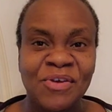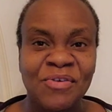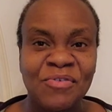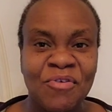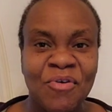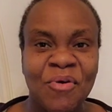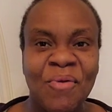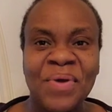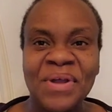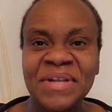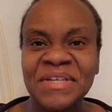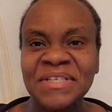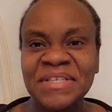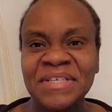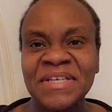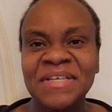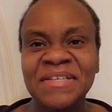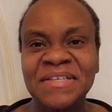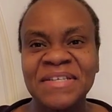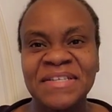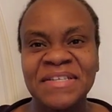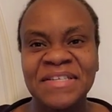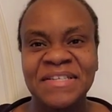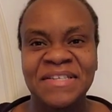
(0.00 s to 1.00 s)
the growing
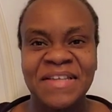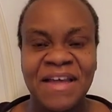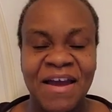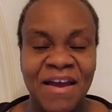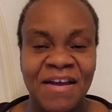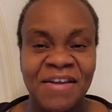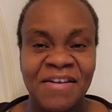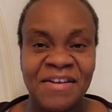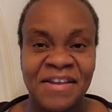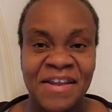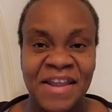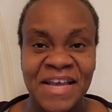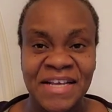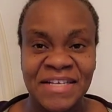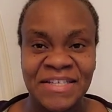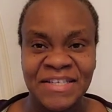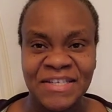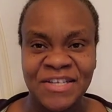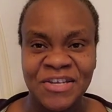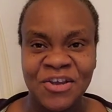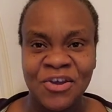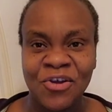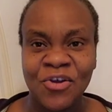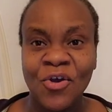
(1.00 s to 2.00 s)
season starts
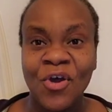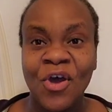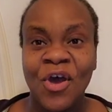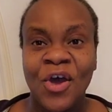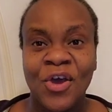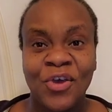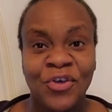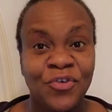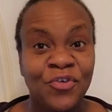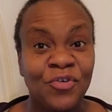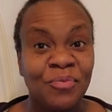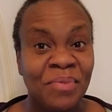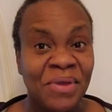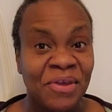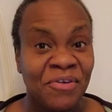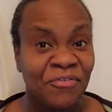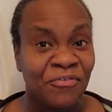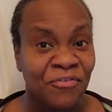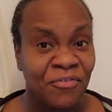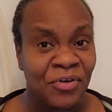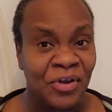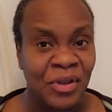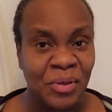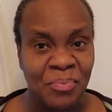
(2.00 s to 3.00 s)
next year, you'll be
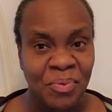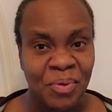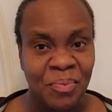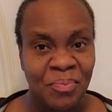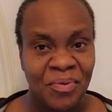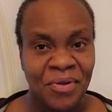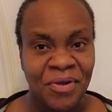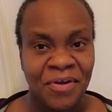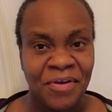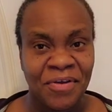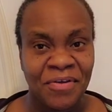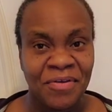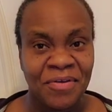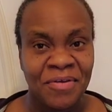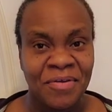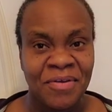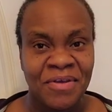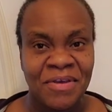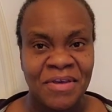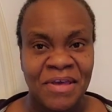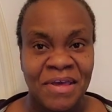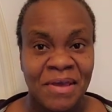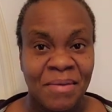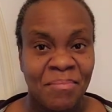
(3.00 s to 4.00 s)
fully prepared.
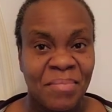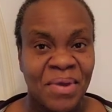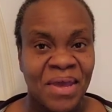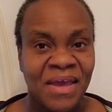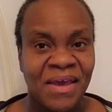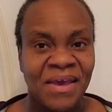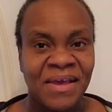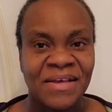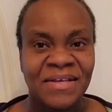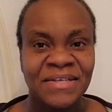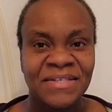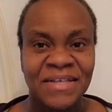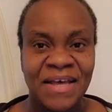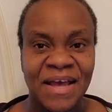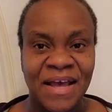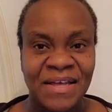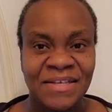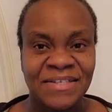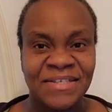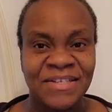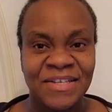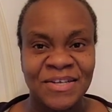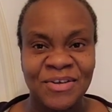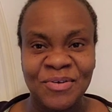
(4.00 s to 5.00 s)
Because
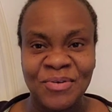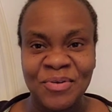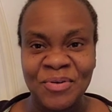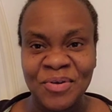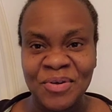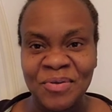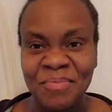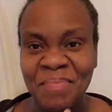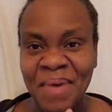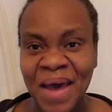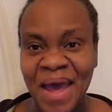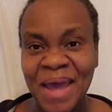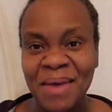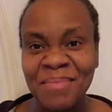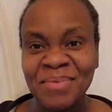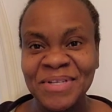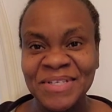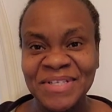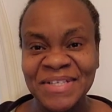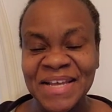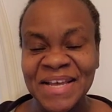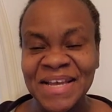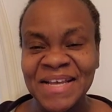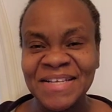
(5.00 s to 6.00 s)
as the good
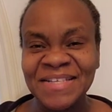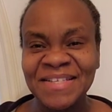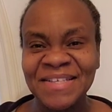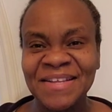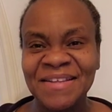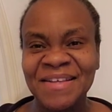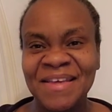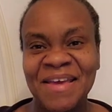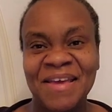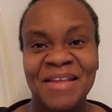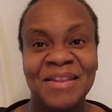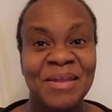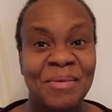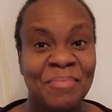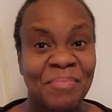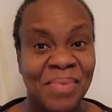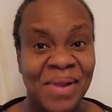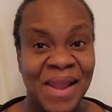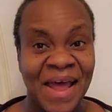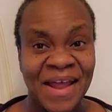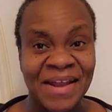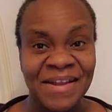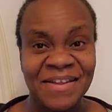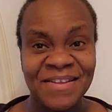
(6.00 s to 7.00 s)
Bible says, the
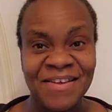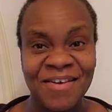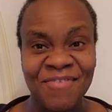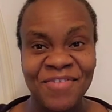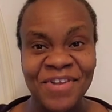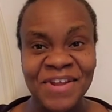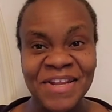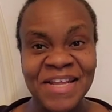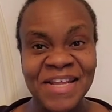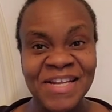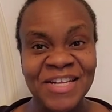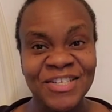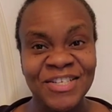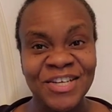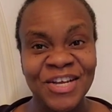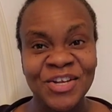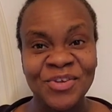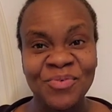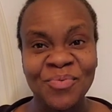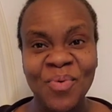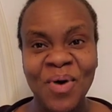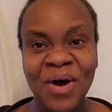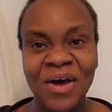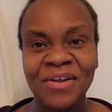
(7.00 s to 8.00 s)
plan of the
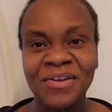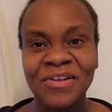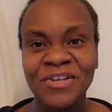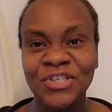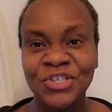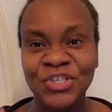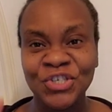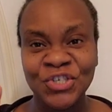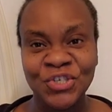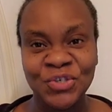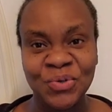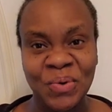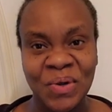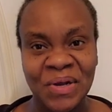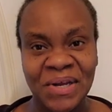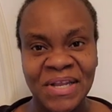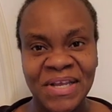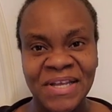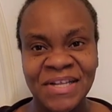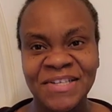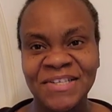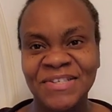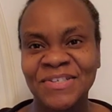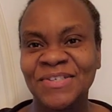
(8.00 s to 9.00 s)
diligent one sure
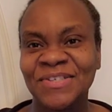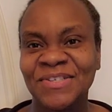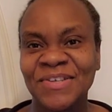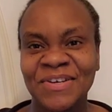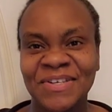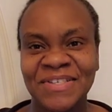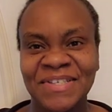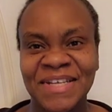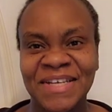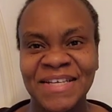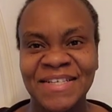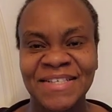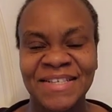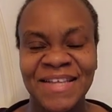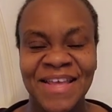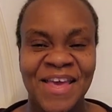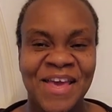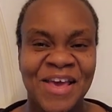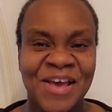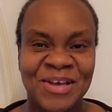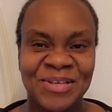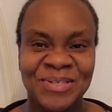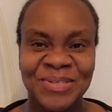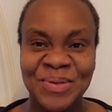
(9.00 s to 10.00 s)
leads to success.
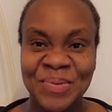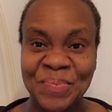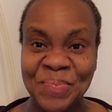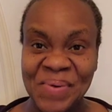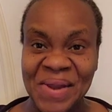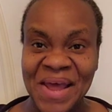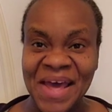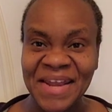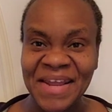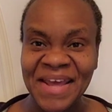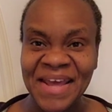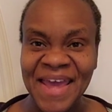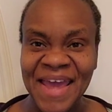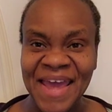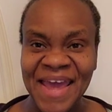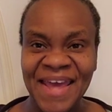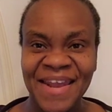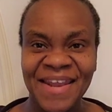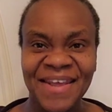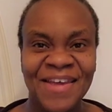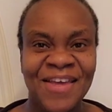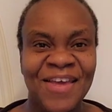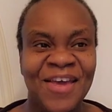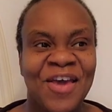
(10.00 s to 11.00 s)
So plan
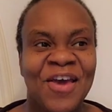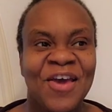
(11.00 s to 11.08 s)
ahead,